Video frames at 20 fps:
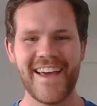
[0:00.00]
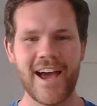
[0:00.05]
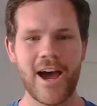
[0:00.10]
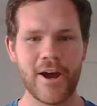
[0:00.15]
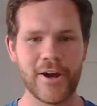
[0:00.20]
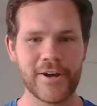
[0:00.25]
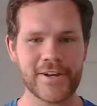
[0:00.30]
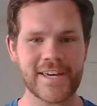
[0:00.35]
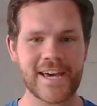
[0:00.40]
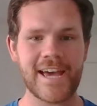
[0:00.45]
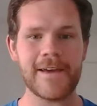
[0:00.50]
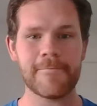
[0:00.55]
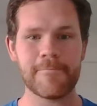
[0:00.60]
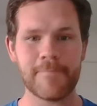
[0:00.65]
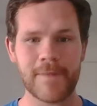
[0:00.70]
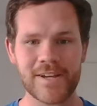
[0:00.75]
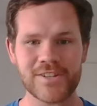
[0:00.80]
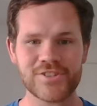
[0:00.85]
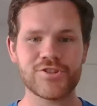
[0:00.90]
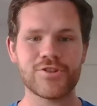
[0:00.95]
Okay,
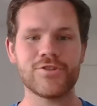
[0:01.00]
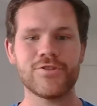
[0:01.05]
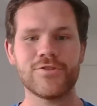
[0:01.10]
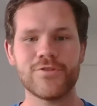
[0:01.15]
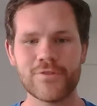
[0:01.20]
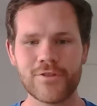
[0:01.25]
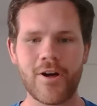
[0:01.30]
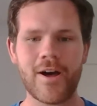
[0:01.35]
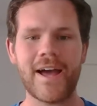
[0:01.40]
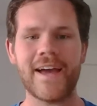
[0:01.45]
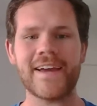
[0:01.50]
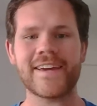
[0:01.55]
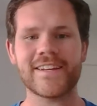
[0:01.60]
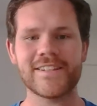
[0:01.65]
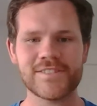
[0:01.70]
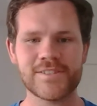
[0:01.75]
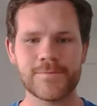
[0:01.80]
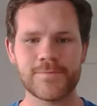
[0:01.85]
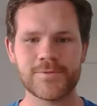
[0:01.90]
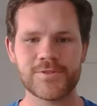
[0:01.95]
make sure you like and
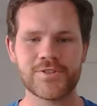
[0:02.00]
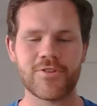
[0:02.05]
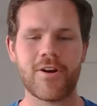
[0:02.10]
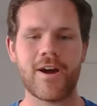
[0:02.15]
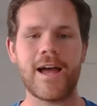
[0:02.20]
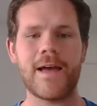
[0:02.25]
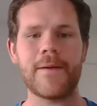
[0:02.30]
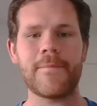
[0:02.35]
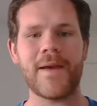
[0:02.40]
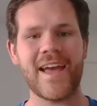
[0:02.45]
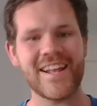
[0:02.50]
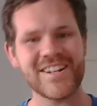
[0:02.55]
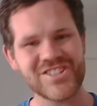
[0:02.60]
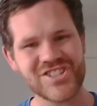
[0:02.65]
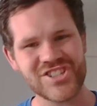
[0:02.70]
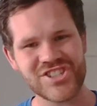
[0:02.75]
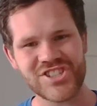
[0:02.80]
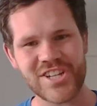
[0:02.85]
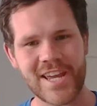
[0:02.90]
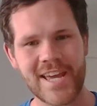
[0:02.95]
subscribe and
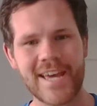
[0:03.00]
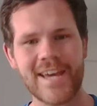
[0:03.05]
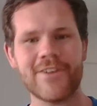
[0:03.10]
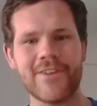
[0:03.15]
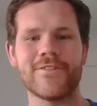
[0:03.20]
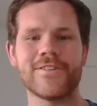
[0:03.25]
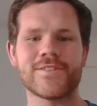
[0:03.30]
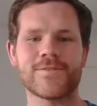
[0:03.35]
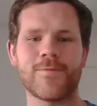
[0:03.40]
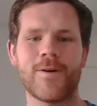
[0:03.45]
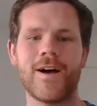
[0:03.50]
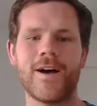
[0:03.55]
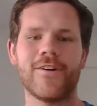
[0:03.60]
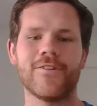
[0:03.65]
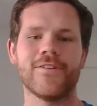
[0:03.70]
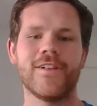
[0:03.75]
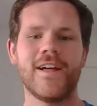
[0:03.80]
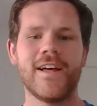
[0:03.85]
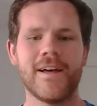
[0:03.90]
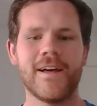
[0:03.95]
share as
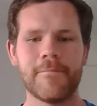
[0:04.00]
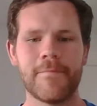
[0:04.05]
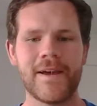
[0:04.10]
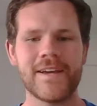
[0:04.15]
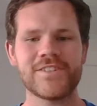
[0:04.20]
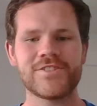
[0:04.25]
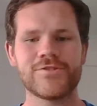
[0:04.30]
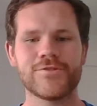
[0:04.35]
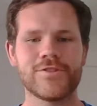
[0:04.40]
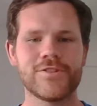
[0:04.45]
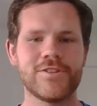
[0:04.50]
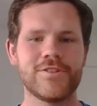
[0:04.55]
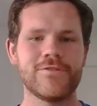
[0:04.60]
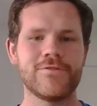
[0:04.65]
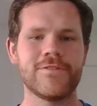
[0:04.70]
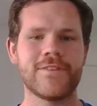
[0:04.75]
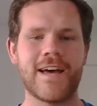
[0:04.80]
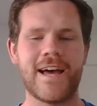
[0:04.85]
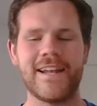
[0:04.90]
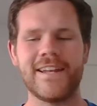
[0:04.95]
well. Make sure you
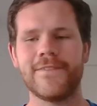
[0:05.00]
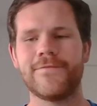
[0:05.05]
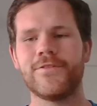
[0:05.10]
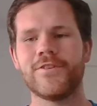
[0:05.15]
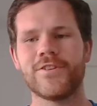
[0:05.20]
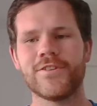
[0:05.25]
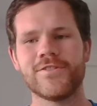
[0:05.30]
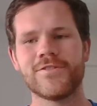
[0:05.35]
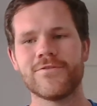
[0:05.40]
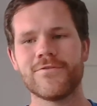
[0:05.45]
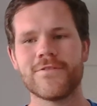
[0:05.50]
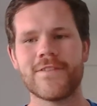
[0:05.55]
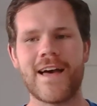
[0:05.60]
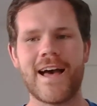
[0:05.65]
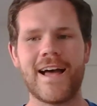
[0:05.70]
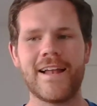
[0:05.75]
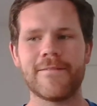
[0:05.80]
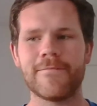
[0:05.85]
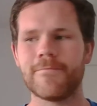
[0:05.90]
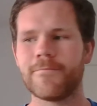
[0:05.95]
do that. If you can do
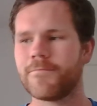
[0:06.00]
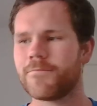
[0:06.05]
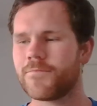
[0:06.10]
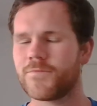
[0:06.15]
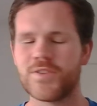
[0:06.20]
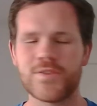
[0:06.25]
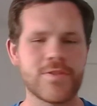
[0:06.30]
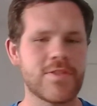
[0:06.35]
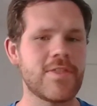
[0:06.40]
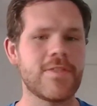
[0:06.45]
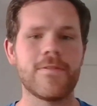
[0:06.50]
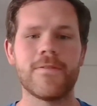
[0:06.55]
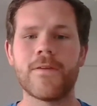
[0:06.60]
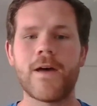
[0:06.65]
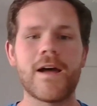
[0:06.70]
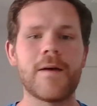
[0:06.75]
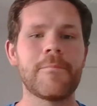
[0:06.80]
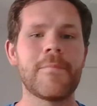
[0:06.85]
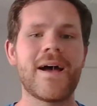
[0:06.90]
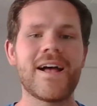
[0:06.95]
that,
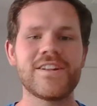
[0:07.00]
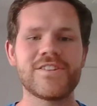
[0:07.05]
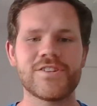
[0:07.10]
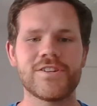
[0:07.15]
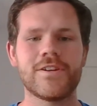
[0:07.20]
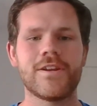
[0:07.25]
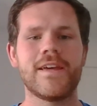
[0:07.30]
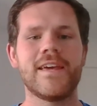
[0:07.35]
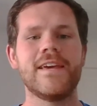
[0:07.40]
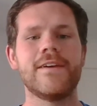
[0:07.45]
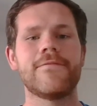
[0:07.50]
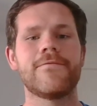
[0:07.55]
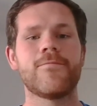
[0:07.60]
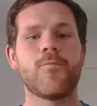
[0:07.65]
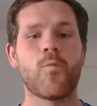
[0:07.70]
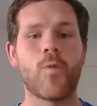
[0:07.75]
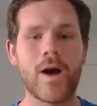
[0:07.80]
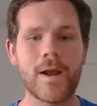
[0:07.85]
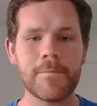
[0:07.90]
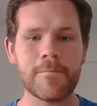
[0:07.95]
imagine if
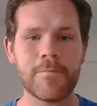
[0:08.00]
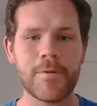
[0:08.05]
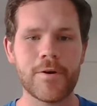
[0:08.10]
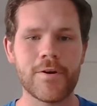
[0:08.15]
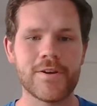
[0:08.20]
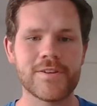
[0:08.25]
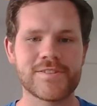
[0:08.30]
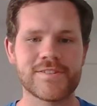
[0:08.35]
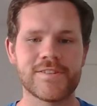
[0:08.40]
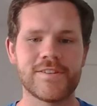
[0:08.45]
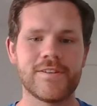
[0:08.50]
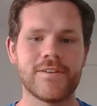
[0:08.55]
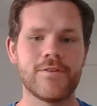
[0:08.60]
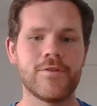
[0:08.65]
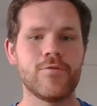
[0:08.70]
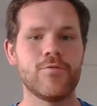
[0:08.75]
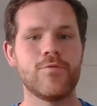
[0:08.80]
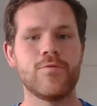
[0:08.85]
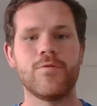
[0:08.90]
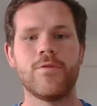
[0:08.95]
one person
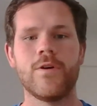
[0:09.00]
who